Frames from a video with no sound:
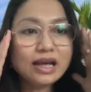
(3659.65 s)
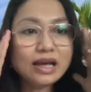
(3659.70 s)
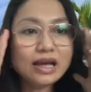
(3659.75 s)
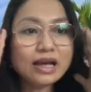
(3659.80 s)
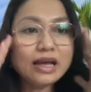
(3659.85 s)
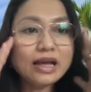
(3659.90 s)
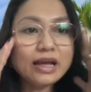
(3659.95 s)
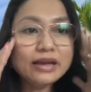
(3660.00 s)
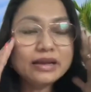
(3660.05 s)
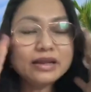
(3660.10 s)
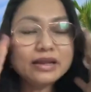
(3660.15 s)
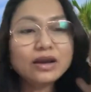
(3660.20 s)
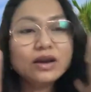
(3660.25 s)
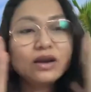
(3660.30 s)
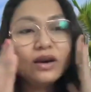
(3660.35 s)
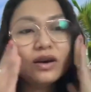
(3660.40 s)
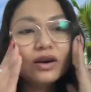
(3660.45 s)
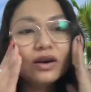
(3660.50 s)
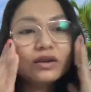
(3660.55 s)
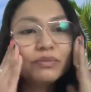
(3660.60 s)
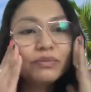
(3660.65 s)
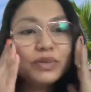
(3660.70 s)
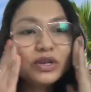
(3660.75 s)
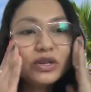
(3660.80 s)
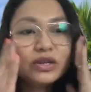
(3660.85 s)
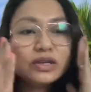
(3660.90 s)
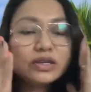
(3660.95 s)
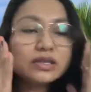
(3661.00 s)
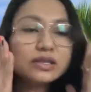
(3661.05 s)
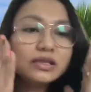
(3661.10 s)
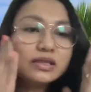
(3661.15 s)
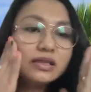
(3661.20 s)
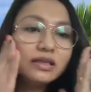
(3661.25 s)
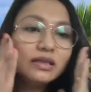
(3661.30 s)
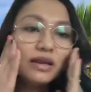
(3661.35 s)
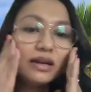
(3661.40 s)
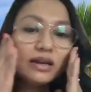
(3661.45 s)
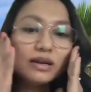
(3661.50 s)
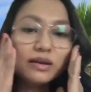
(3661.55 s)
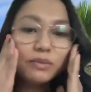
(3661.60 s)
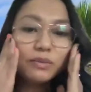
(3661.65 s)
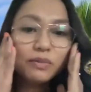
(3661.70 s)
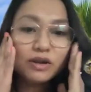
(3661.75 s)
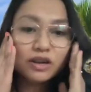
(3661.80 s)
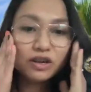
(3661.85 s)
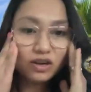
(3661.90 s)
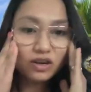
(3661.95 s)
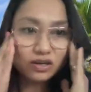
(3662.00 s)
and because cloth